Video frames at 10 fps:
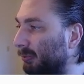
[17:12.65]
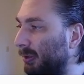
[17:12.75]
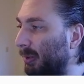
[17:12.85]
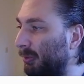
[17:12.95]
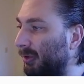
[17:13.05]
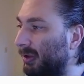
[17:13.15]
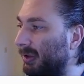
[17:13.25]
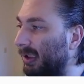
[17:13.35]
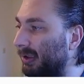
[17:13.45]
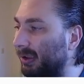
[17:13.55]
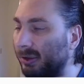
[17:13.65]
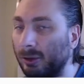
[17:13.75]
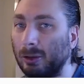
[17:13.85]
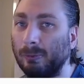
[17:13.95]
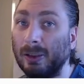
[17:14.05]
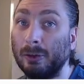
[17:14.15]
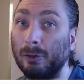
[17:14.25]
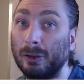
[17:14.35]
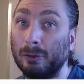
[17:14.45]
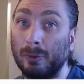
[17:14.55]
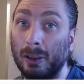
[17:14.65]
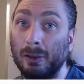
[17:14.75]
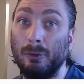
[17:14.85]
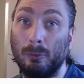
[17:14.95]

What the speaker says: remembering that this loop is going to run